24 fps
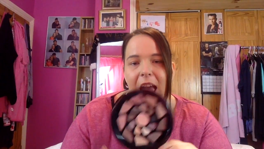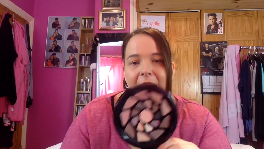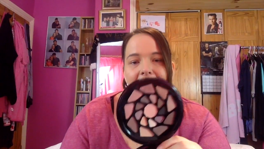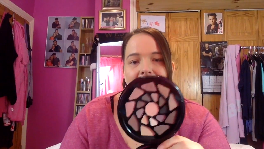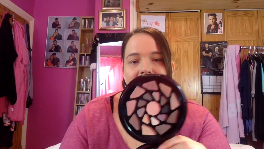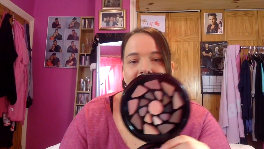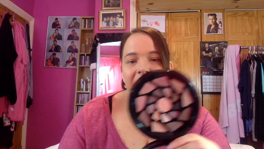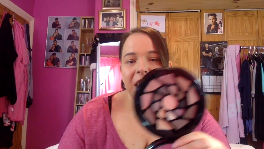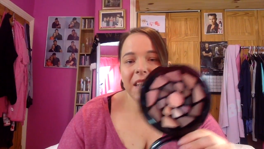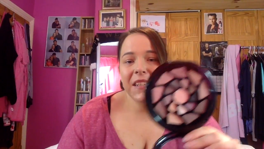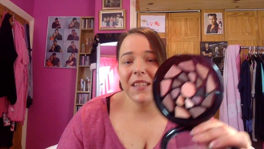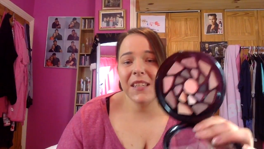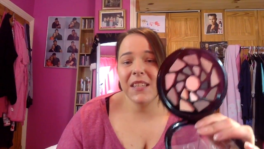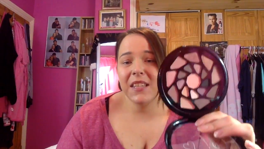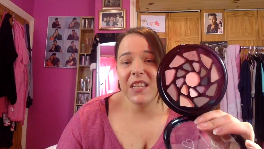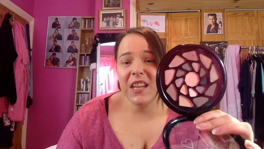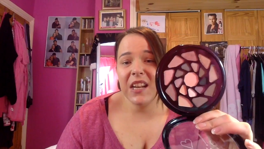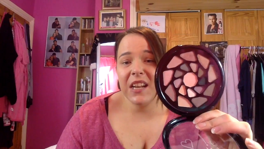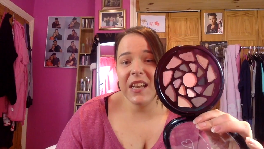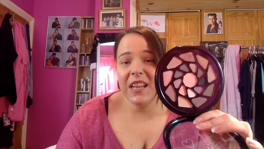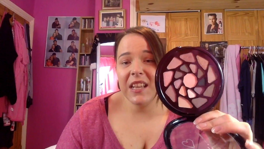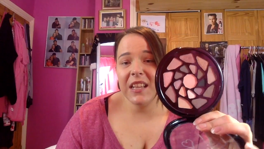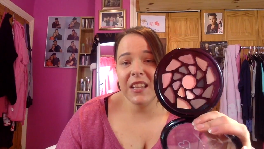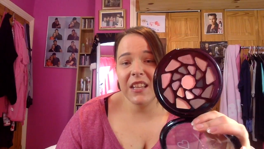And these are
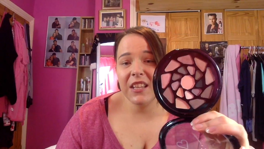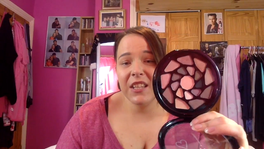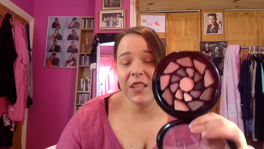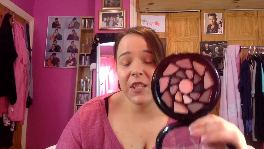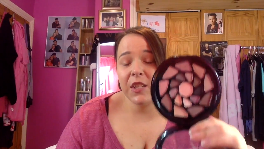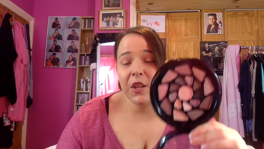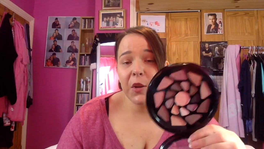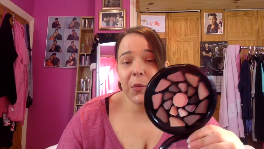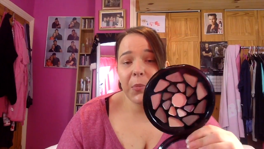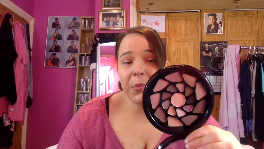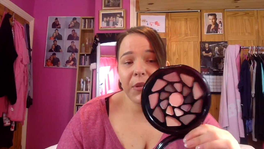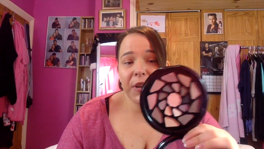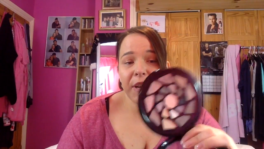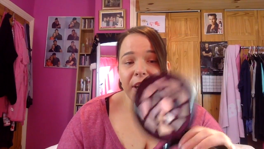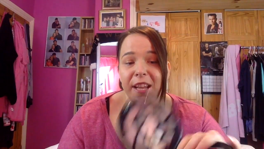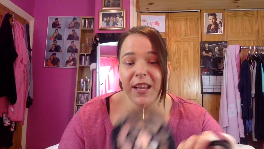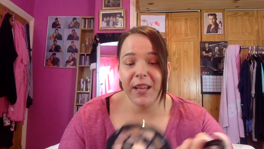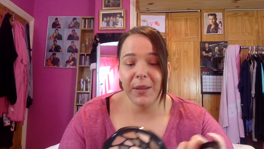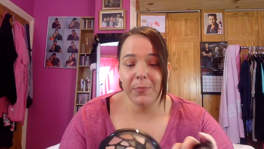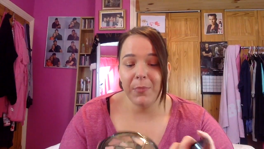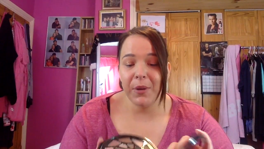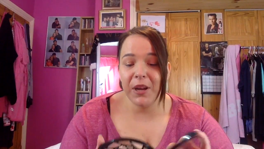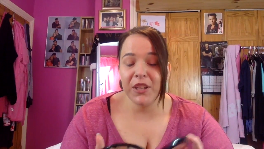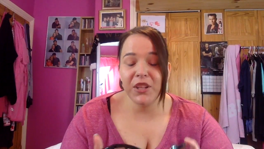stunning. They're so
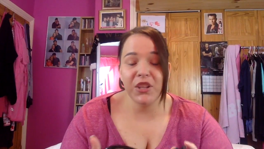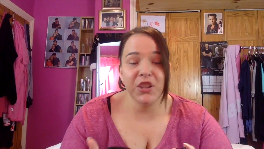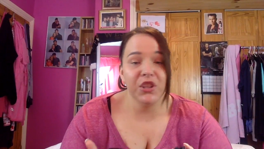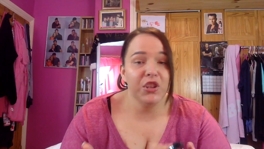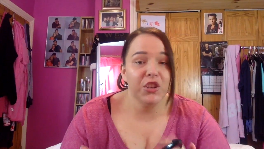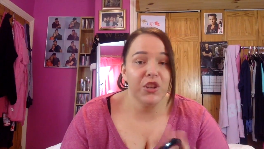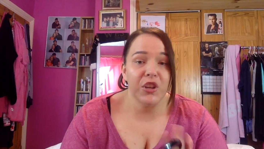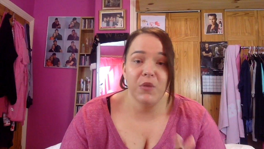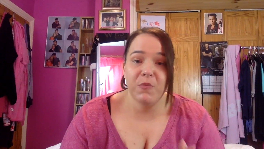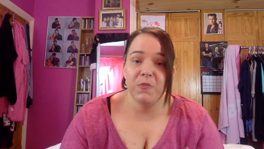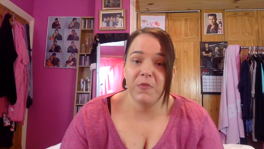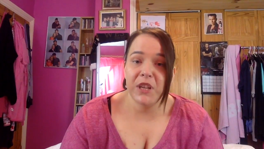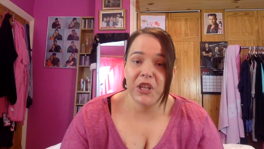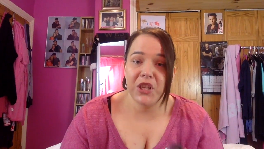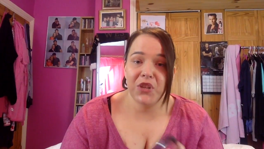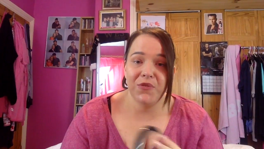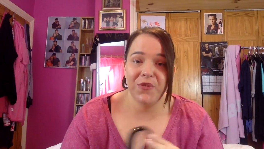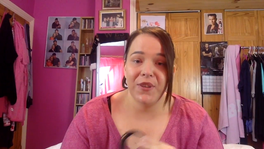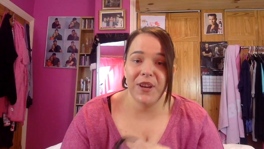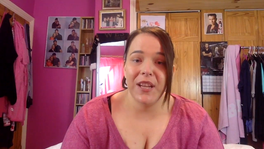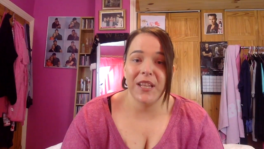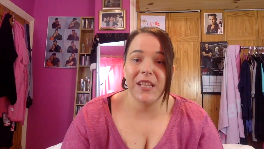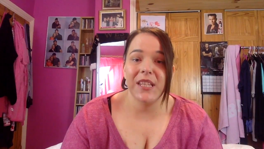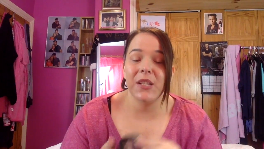pretty, but I just don't reach
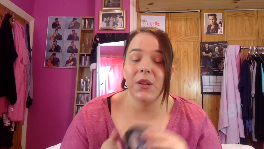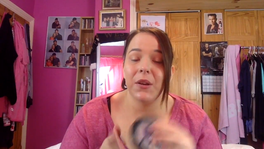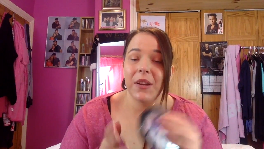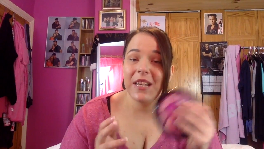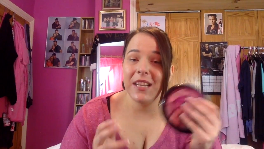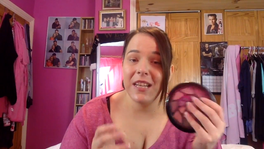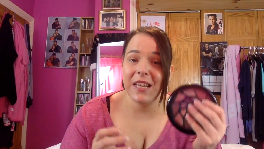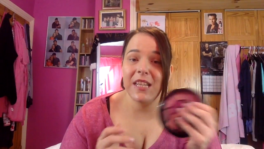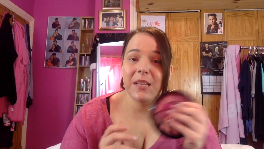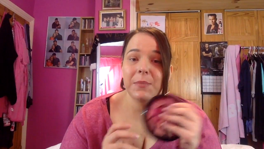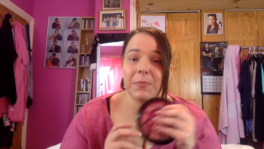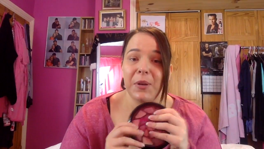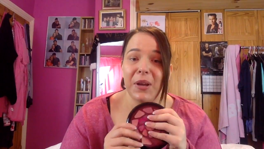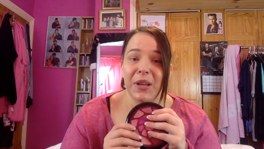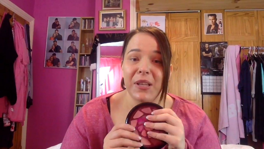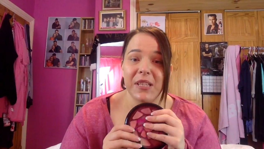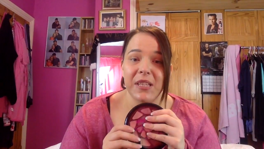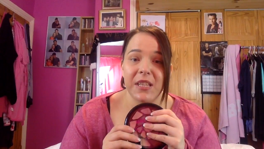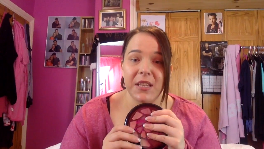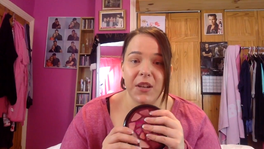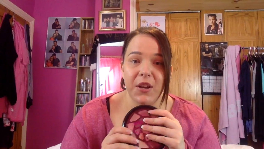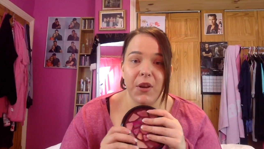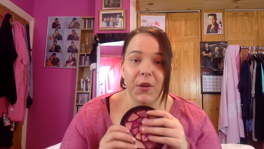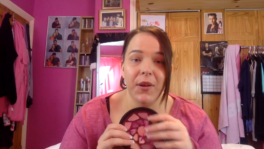for it. So I need to pass
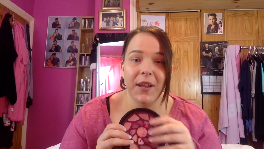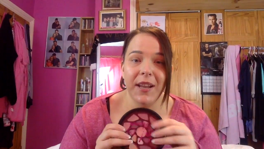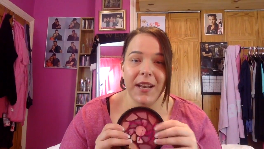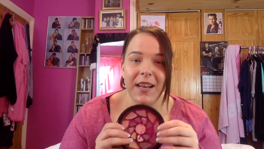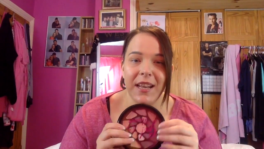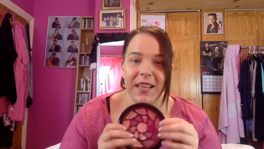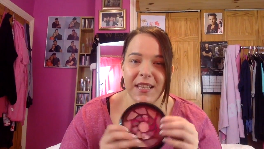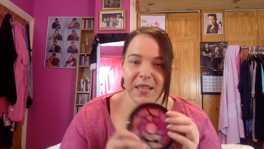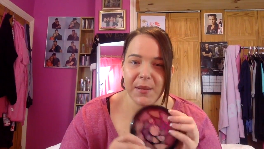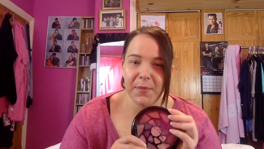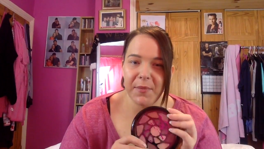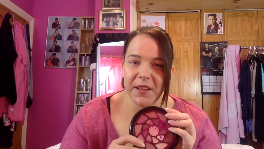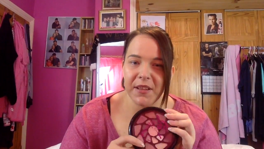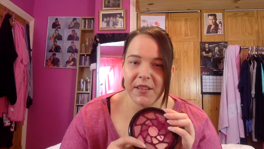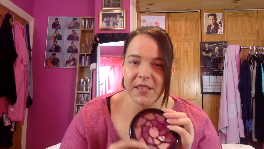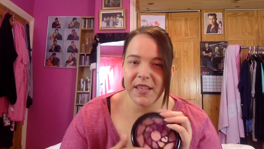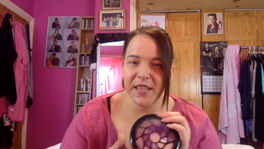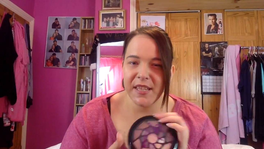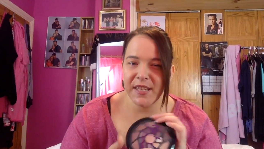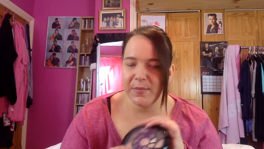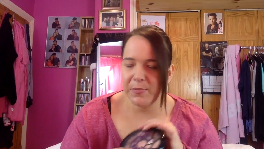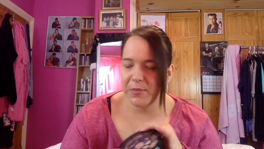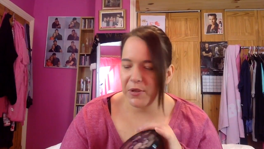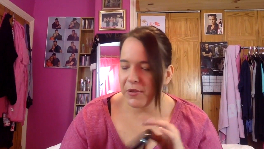this along and let someone else
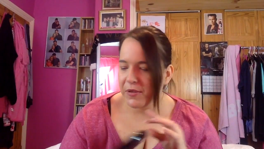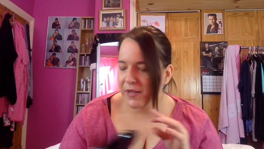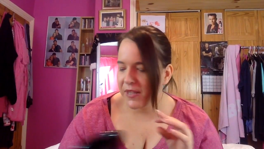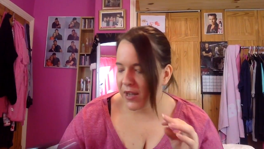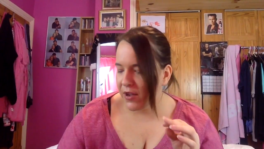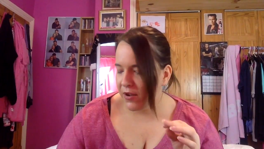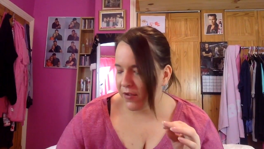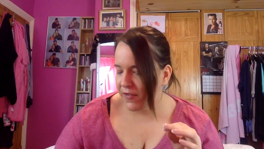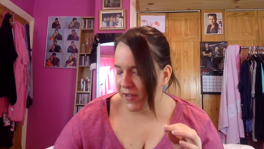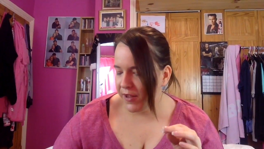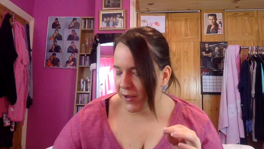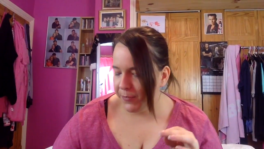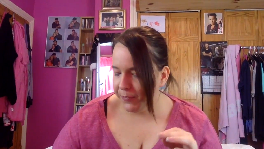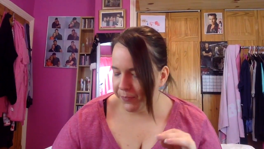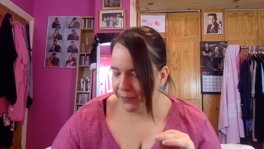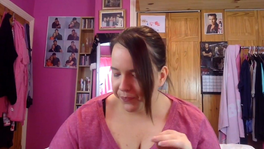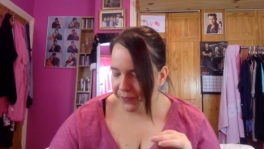get some use out of it.